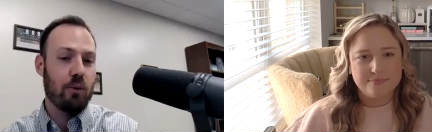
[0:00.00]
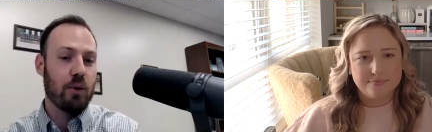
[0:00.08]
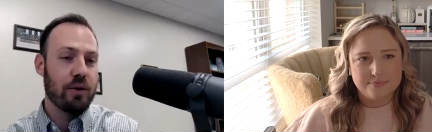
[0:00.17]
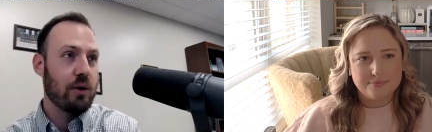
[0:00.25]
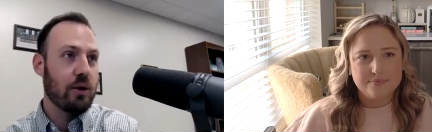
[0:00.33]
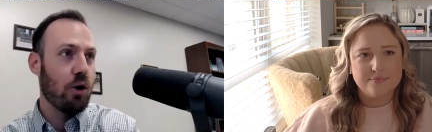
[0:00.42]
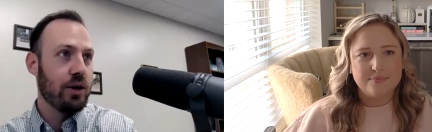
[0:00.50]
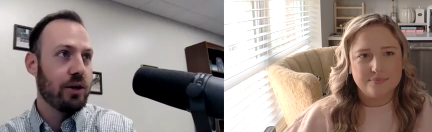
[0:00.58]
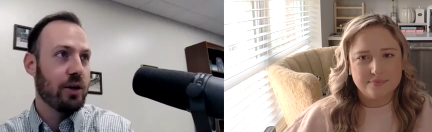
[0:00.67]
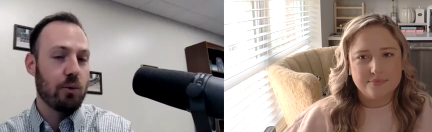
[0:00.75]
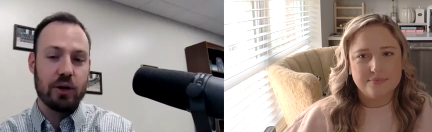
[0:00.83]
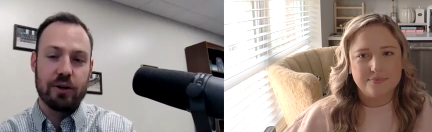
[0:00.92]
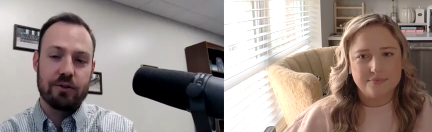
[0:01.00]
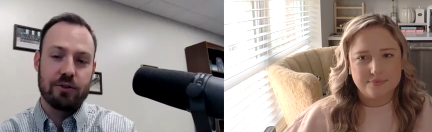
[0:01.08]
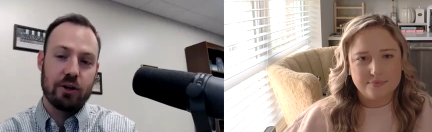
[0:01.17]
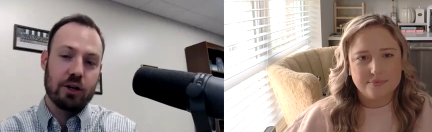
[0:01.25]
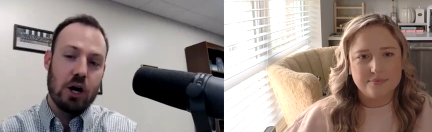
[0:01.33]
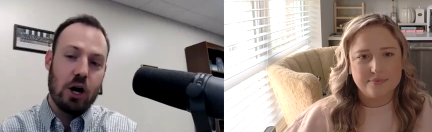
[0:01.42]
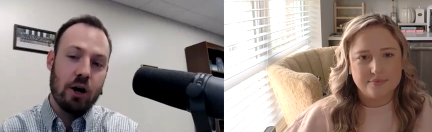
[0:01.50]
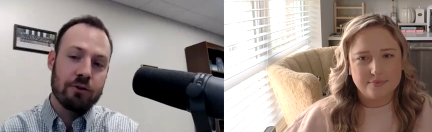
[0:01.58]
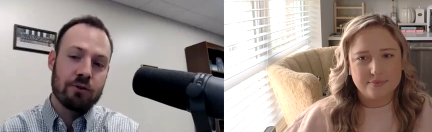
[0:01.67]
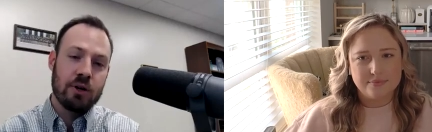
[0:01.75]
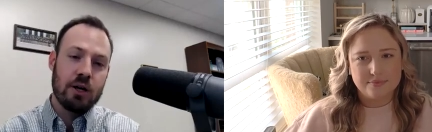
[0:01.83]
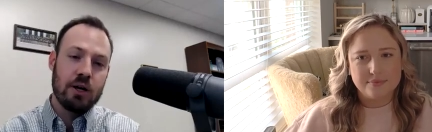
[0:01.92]
Speaker 1: what they want and what it's going to
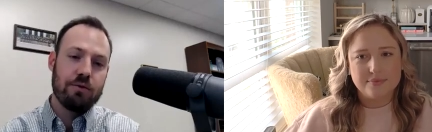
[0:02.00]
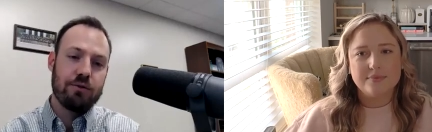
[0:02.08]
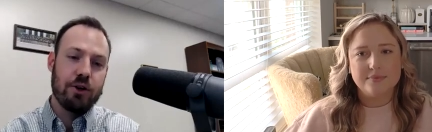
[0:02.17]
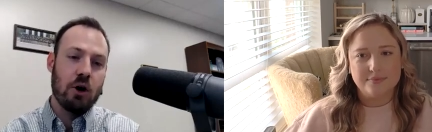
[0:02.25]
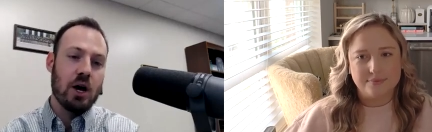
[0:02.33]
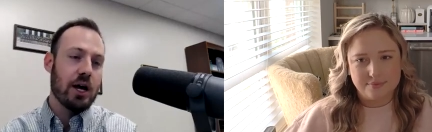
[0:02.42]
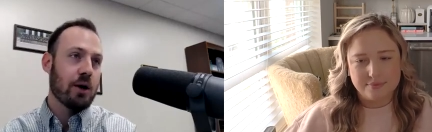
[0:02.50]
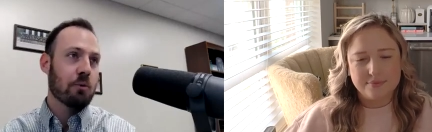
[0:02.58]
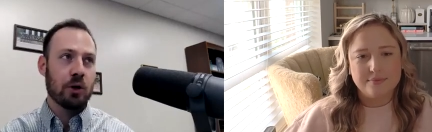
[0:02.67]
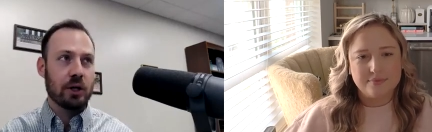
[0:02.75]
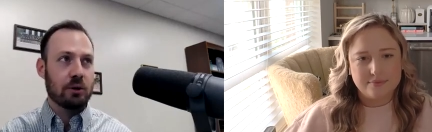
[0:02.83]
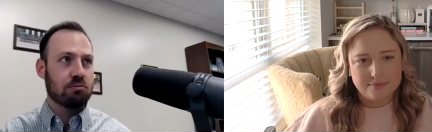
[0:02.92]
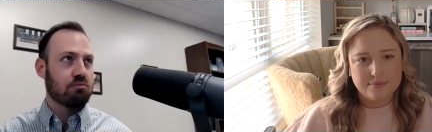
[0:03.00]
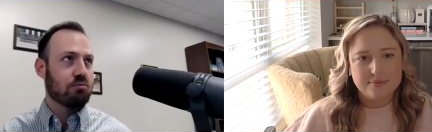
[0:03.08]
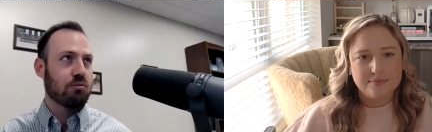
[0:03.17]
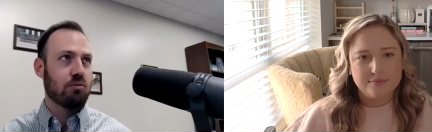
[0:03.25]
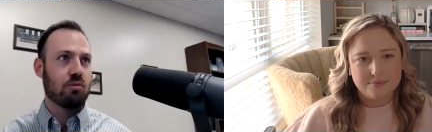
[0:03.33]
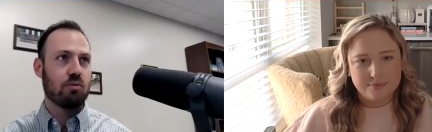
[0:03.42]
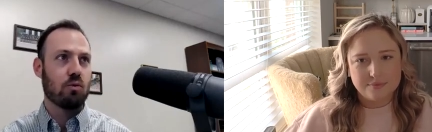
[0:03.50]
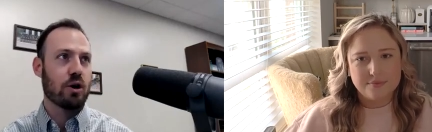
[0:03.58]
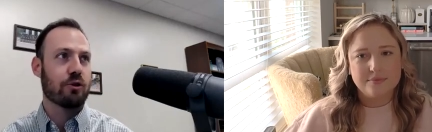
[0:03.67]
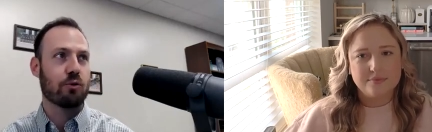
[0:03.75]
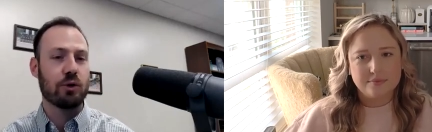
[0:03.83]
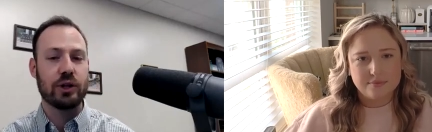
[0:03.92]
cost. So it really
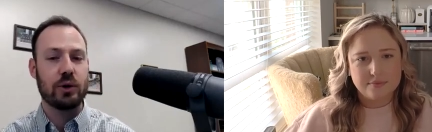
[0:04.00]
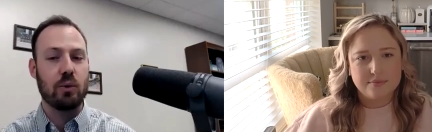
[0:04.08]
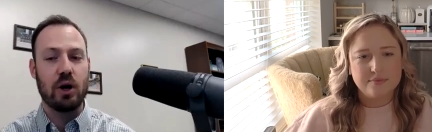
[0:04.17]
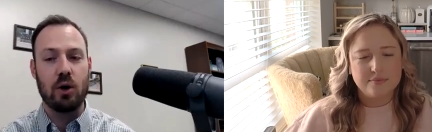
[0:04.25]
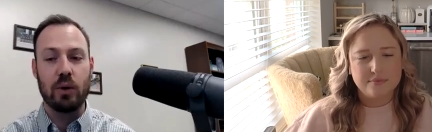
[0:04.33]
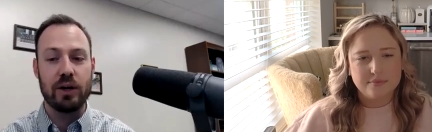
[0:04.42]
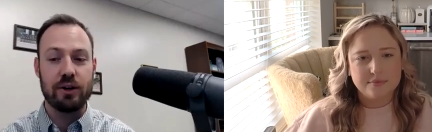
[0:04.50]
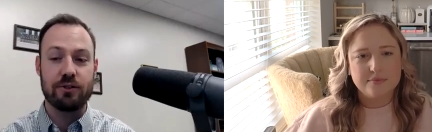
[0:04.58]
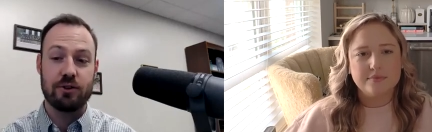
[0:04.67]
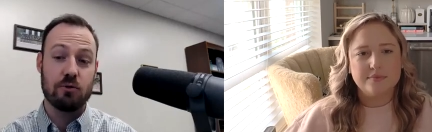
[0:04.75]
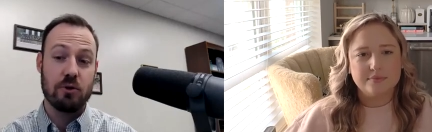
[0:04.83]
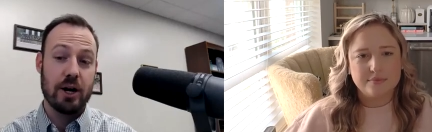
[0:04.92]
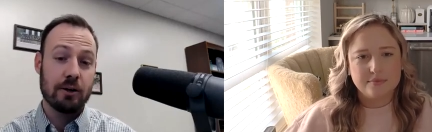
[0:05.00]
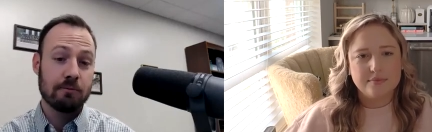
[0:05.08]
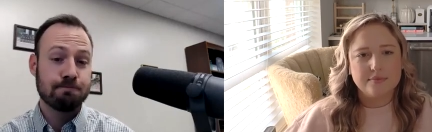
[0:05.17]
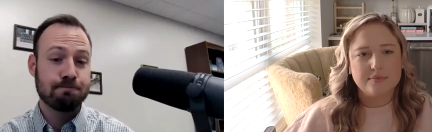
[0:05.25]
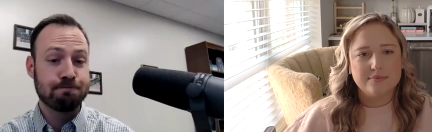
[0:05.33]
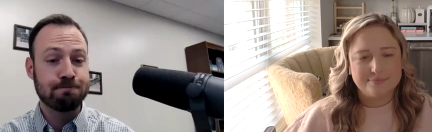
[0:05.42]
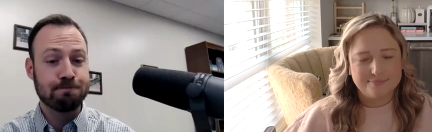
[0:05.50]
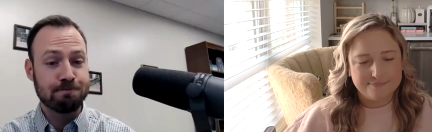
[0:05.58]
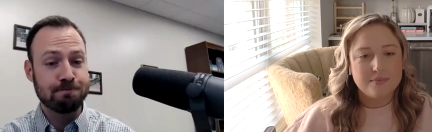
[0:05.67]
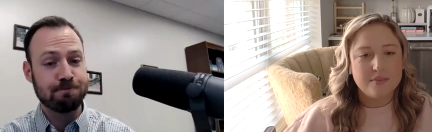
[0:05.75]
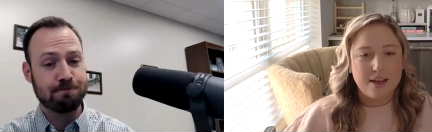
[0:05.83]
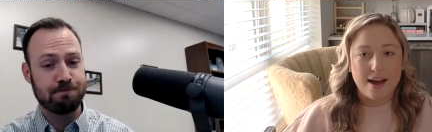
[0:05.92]
works really well when it's done right.
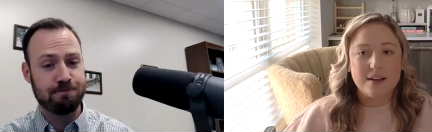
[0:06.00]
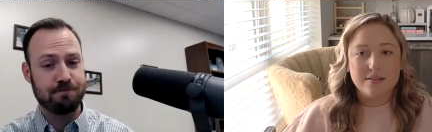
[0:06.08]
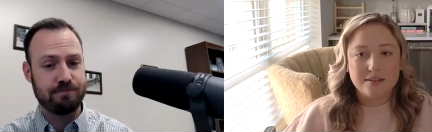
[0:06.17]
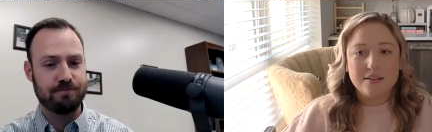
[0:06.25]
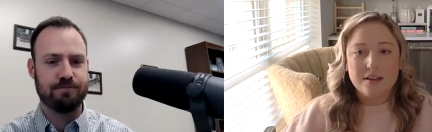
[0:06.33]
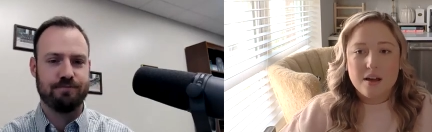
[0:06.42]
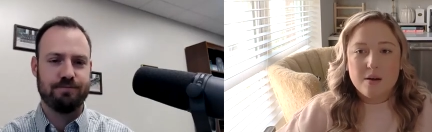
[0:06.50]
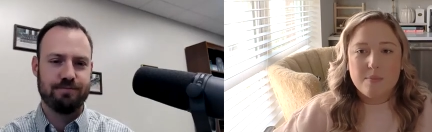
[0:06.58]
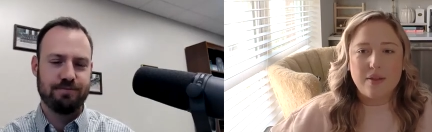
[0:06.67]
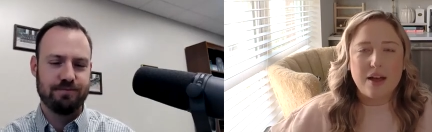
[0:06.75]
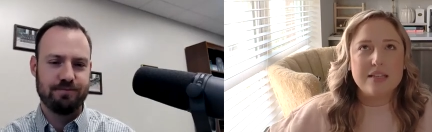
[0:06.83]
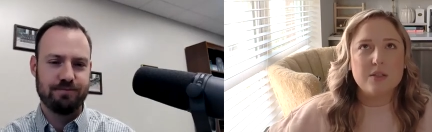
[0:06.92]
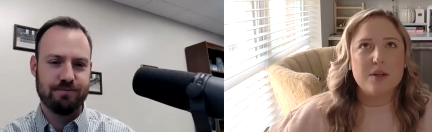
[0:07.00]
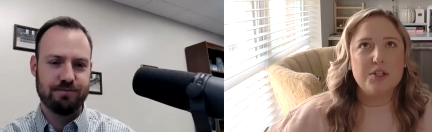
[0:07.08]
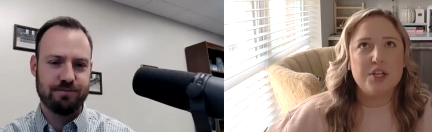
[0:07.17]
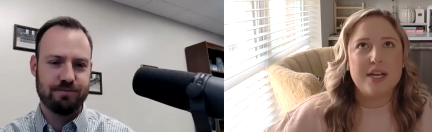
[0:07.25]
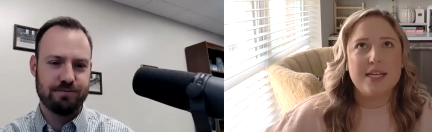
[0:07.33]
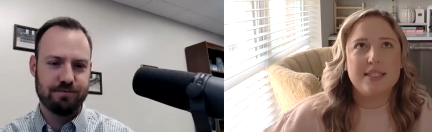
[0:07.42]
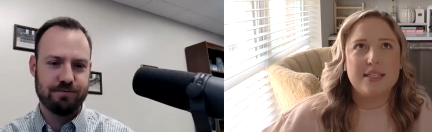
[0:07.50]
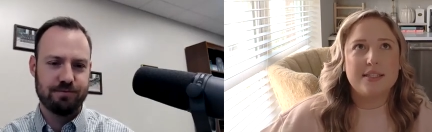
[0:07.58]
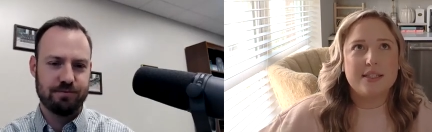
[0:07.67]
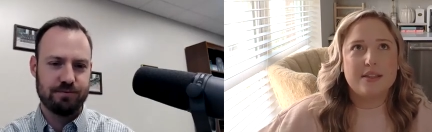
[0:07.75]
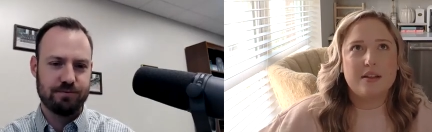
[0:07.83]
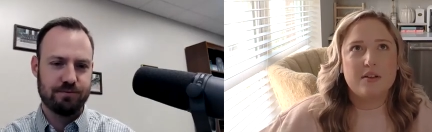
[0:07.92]
Speaker 2: Yeah. My last question is
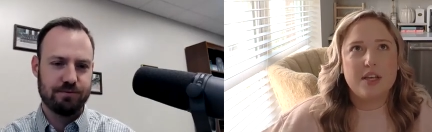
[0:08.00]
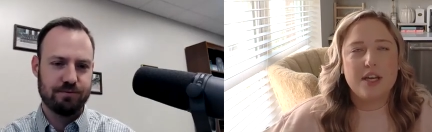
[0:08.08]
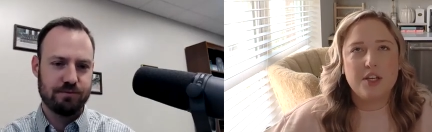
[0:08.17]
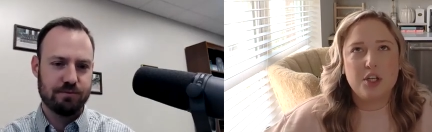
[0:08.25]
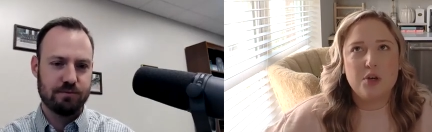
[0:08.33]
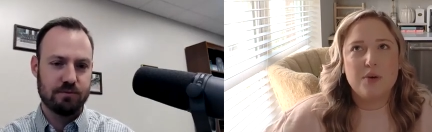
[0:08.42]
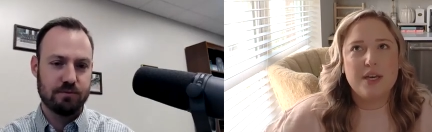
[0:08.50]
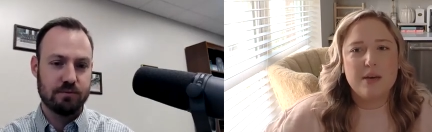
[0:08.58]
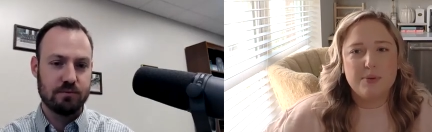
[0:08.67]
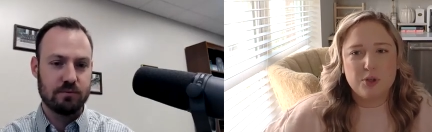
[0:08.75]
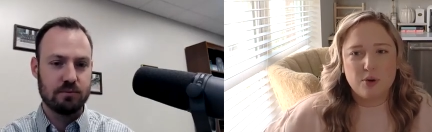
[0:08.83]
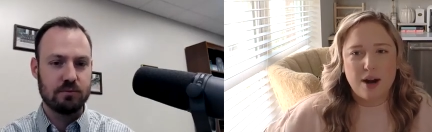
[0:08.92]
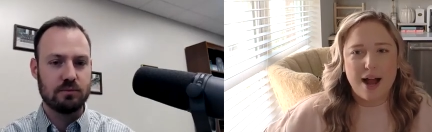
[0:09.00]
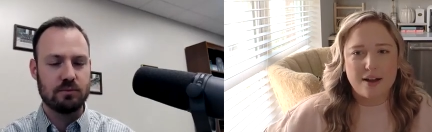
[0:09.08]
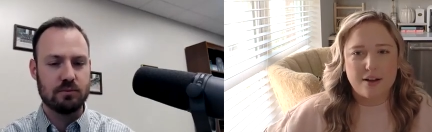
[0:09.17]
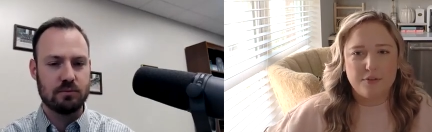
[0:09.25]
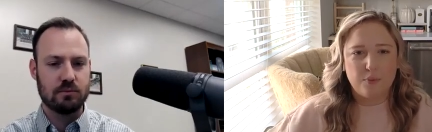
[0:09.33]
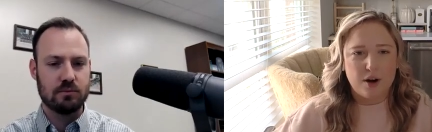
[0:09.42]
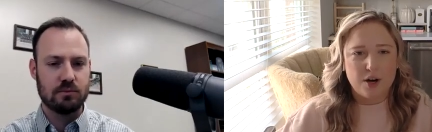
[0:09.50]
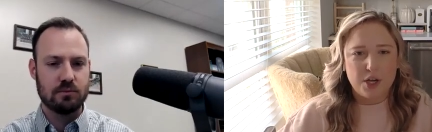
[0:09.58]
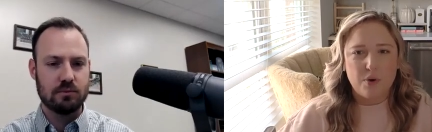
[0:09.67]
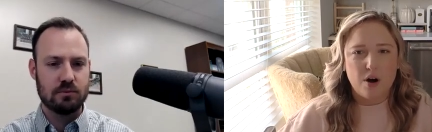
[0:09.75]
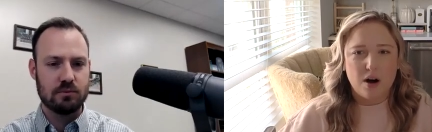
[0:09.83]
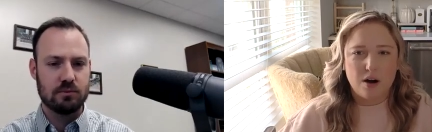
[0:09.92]
can you keep track of where you
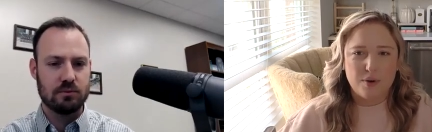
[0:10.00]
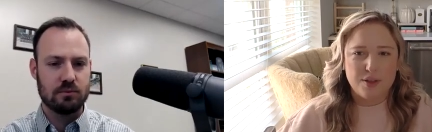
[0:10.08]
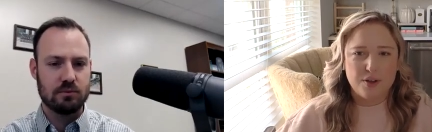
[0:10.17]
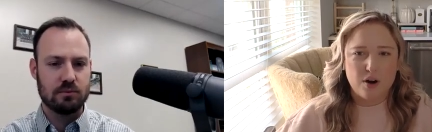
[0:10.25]
are with